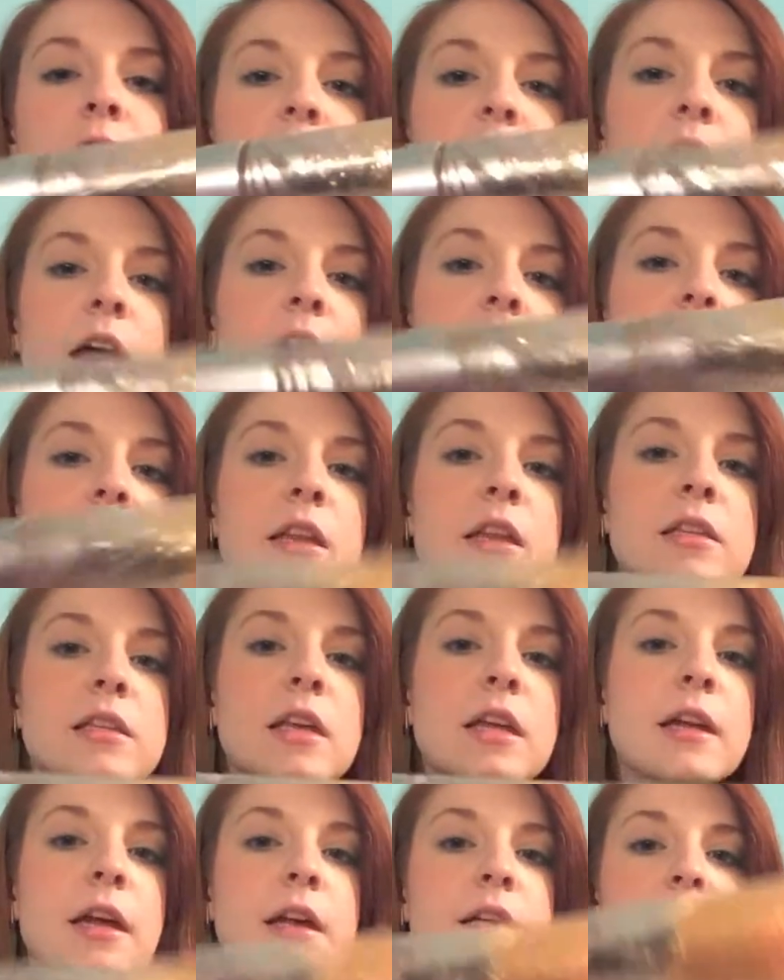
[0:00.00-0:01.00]
And it's
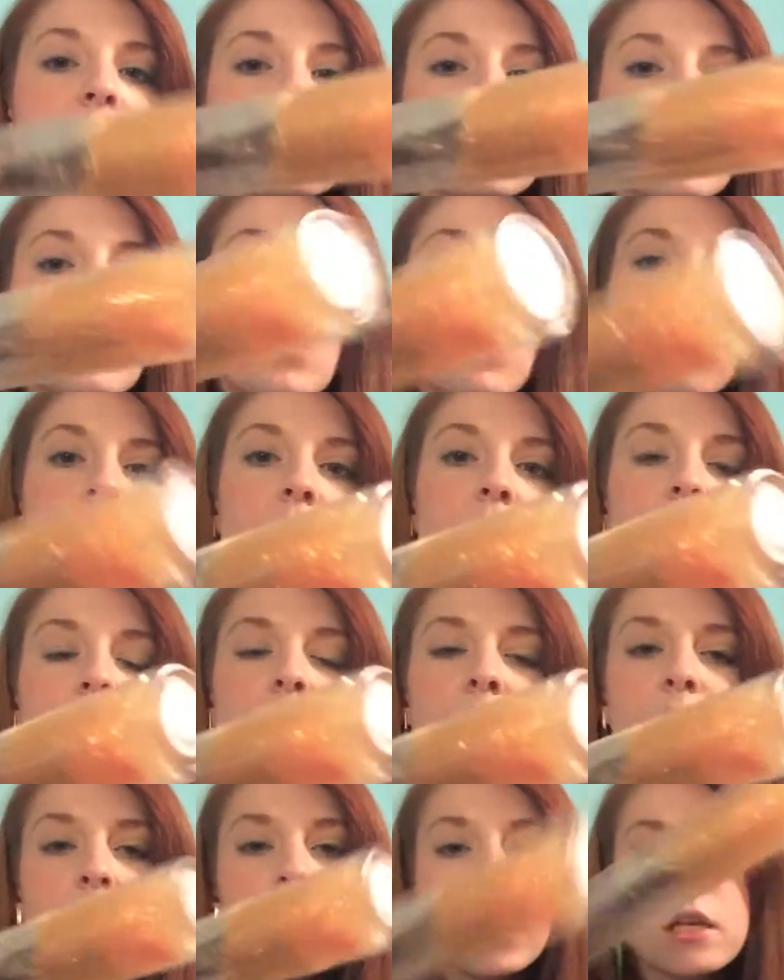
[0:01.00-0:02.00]
a nice gold
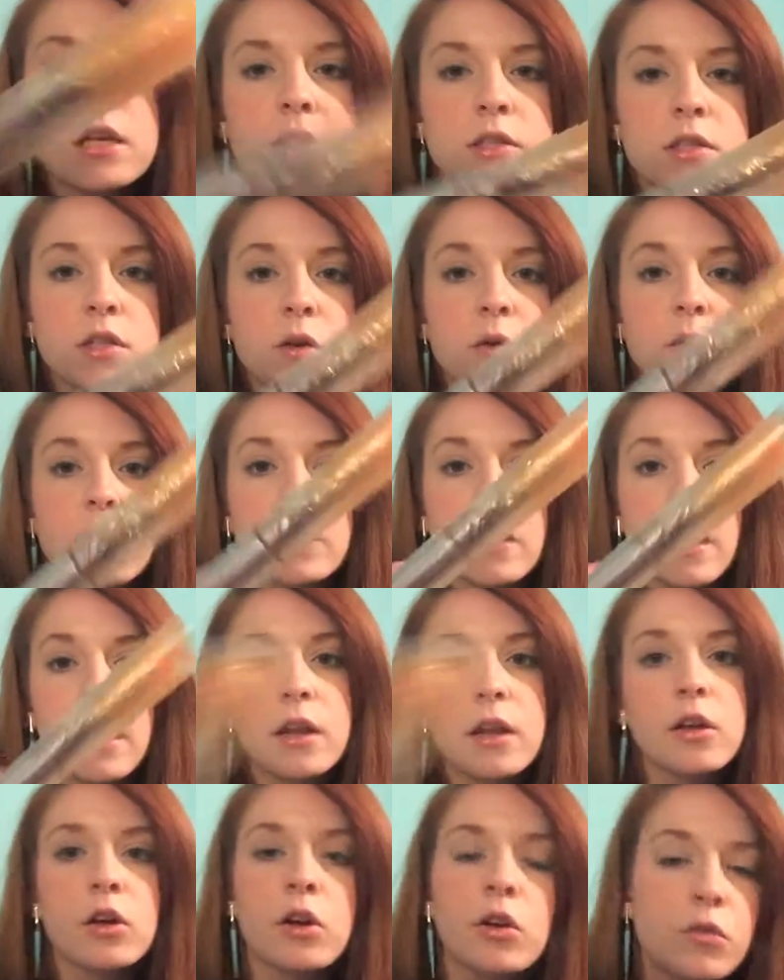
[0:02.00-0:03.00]
flake, so it's
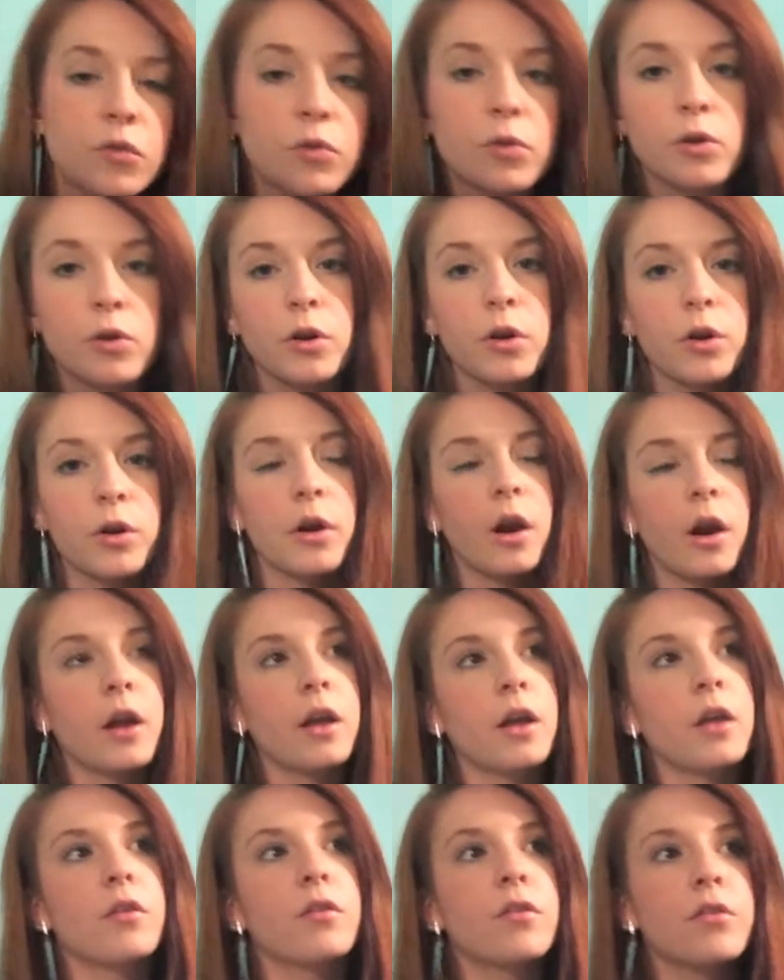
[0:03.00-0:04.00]
kind of good for, I
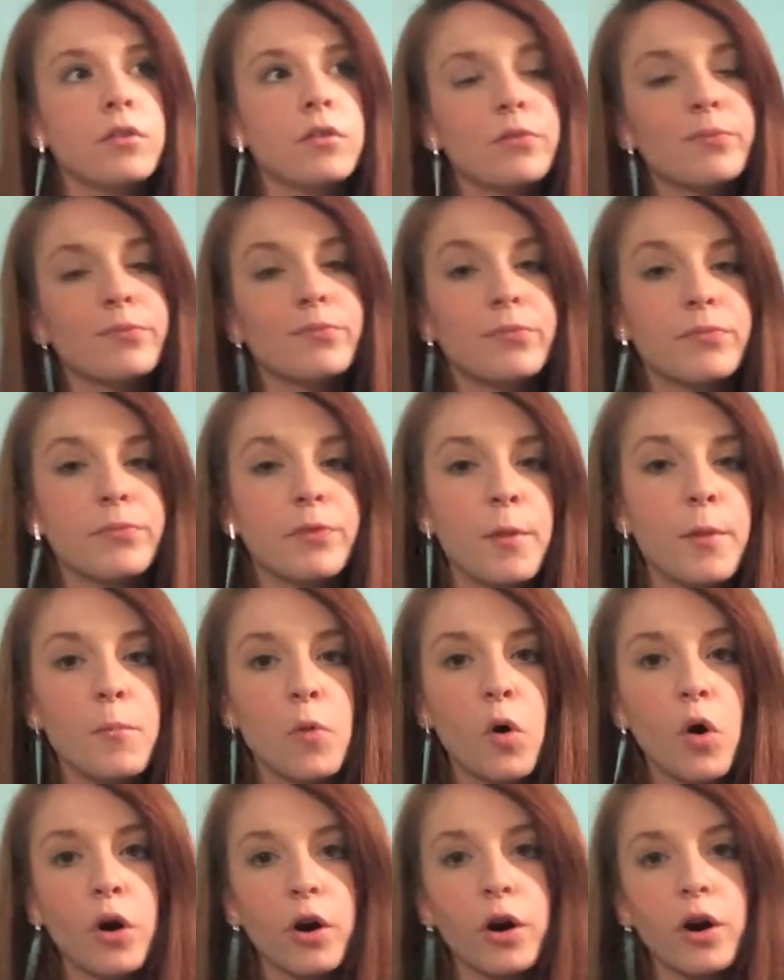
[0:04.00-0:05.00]
guess,
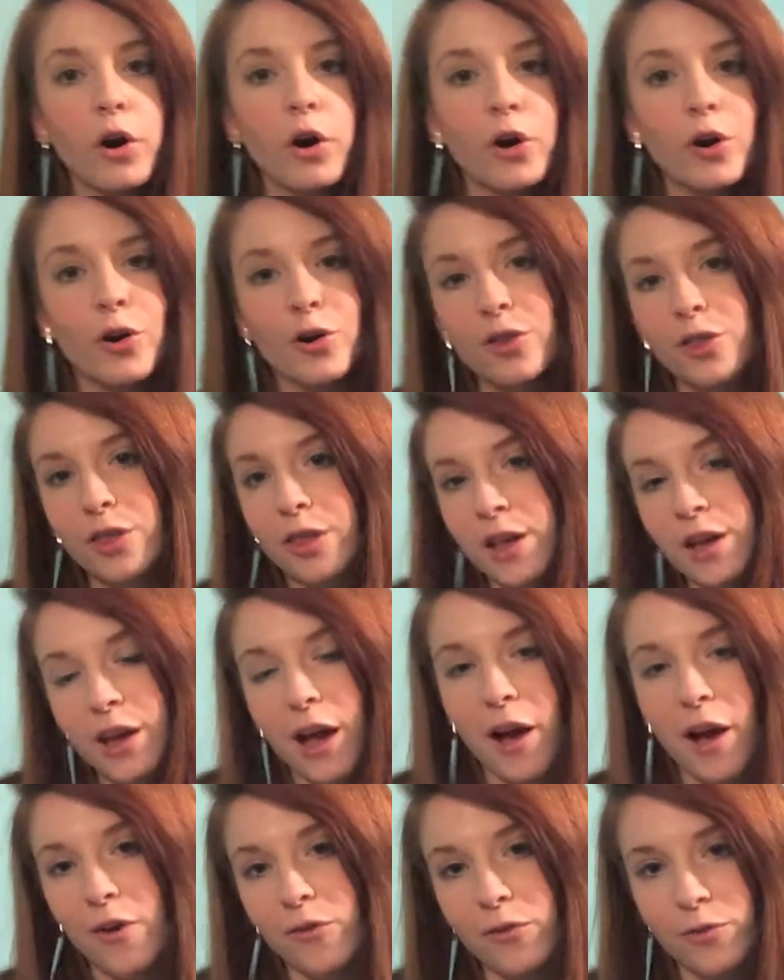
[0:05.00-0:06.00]
more earthy
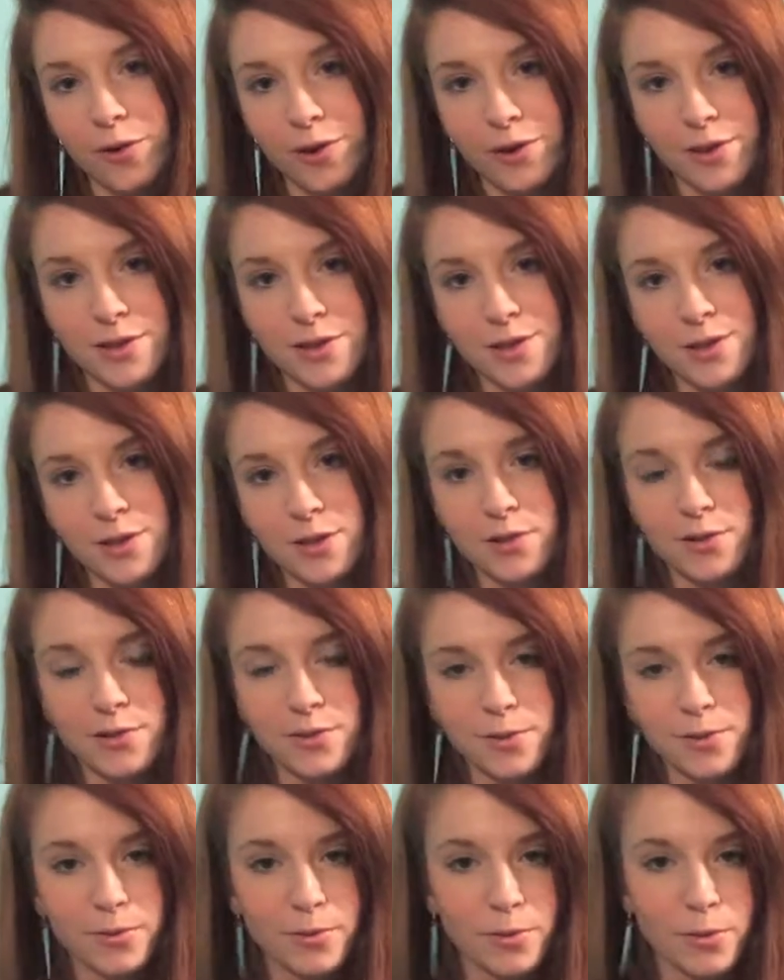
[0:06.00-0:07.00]
outfits.
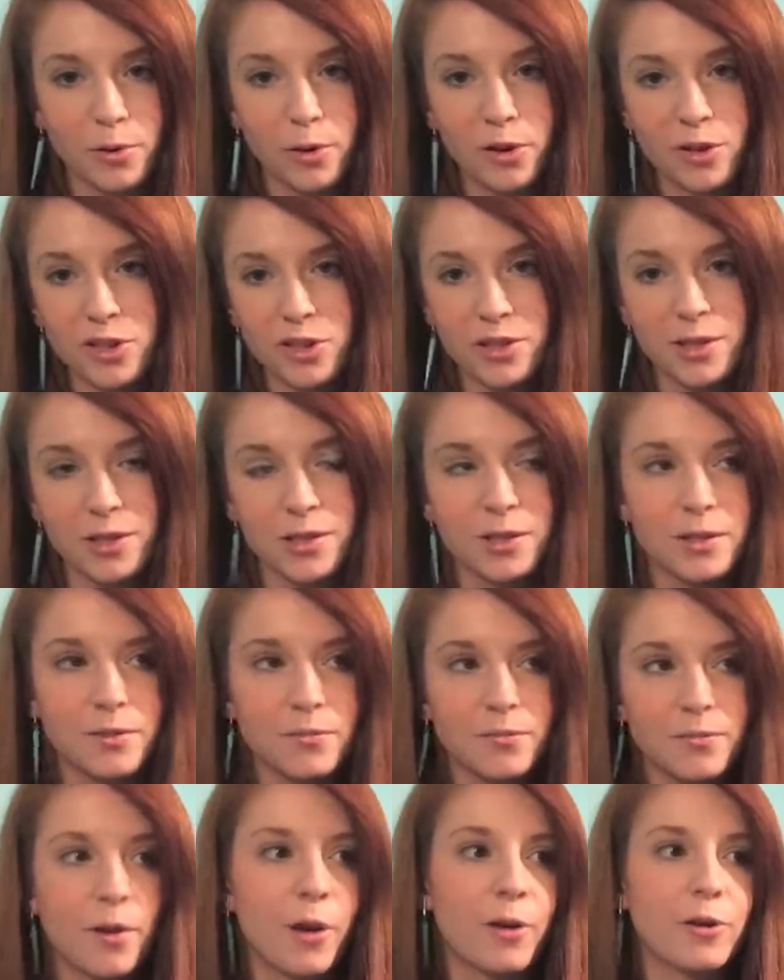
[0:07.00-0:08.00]
Or just,
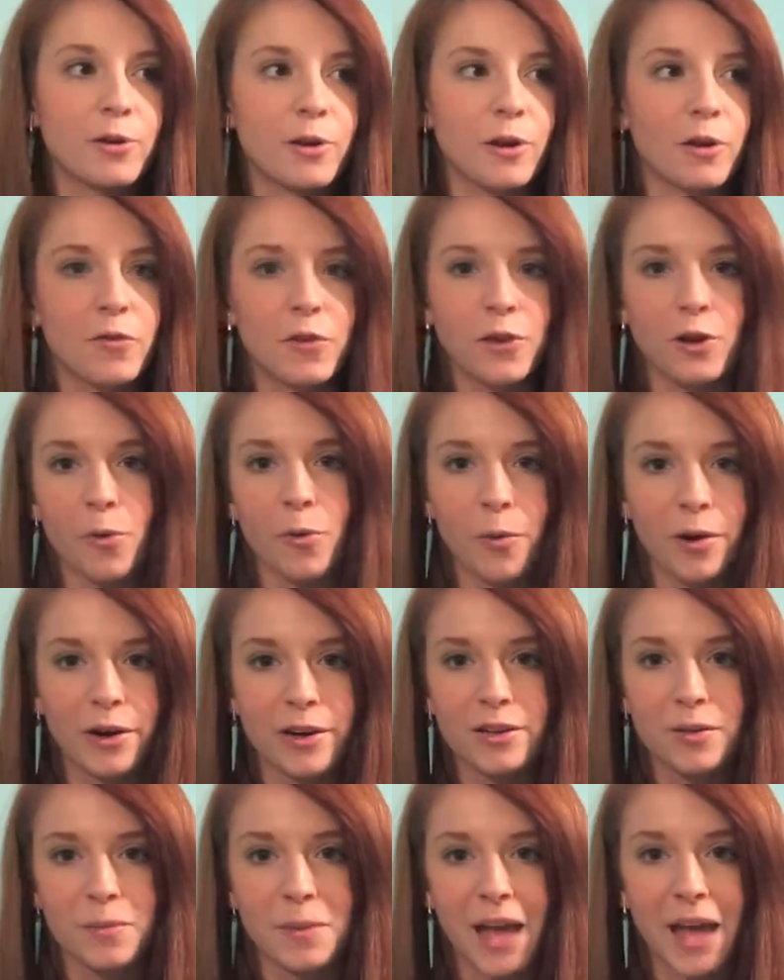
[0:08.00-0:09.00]
I don't know, if you don't
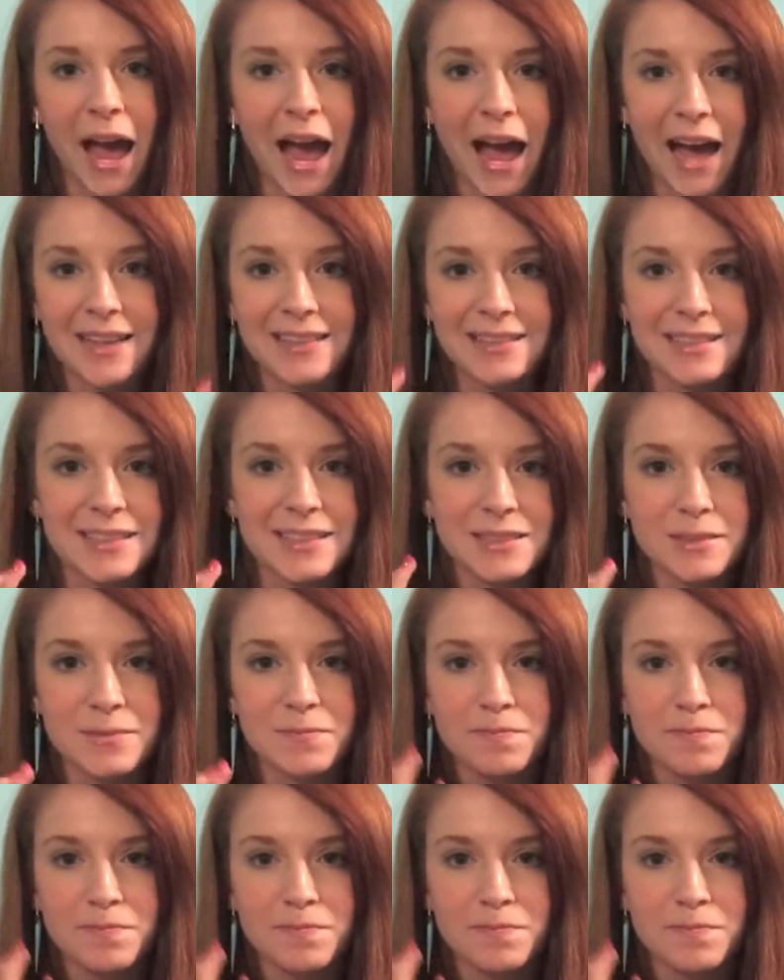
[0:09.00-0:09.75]
want it to be as